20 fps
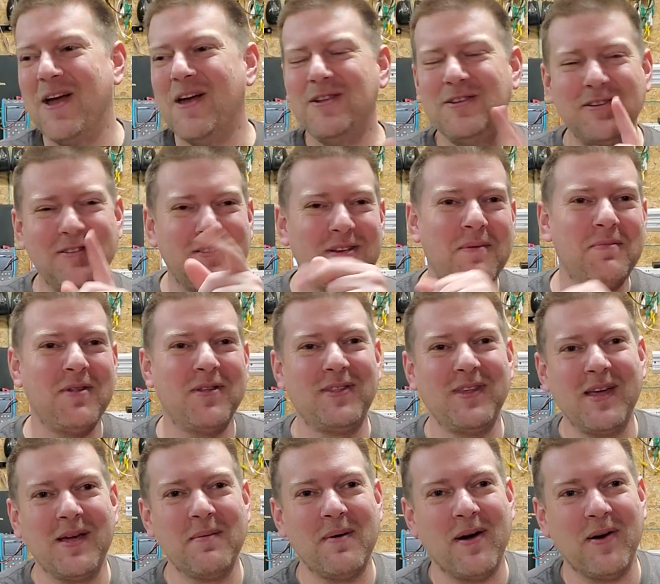just something to
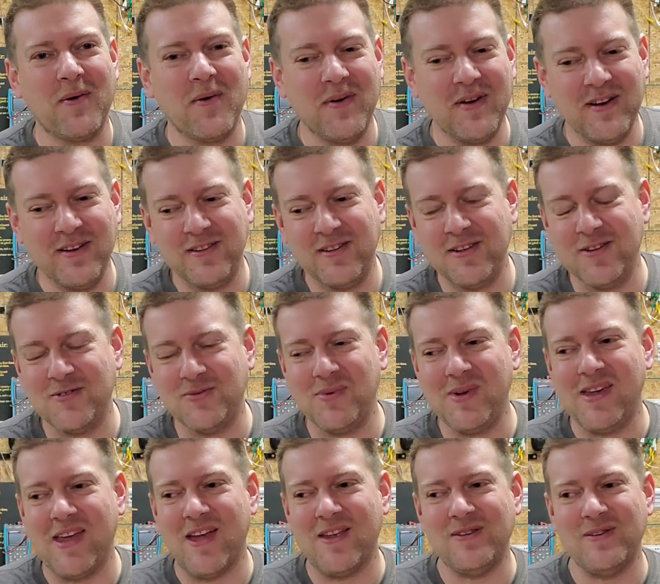think about going into this
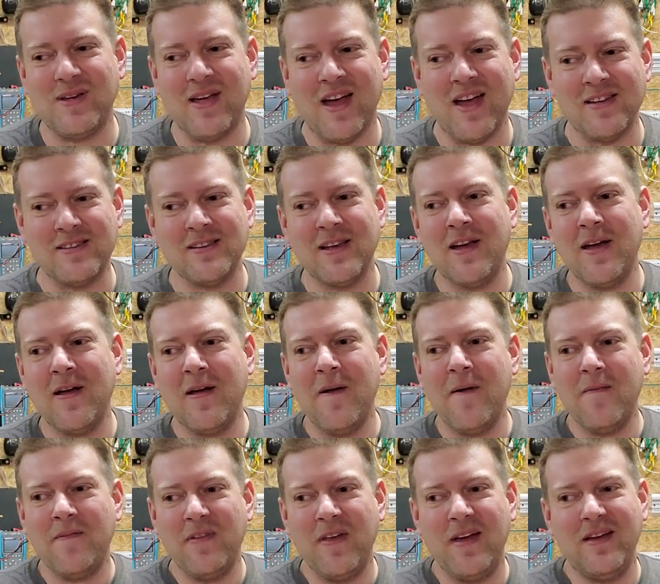weekend, you guys,
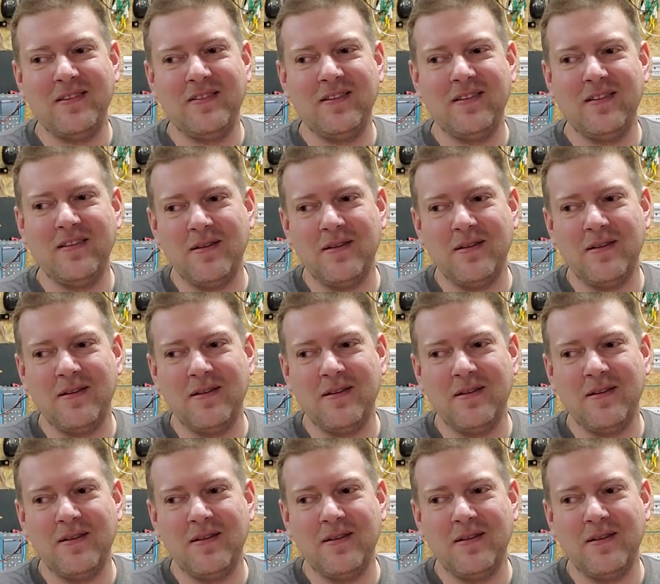that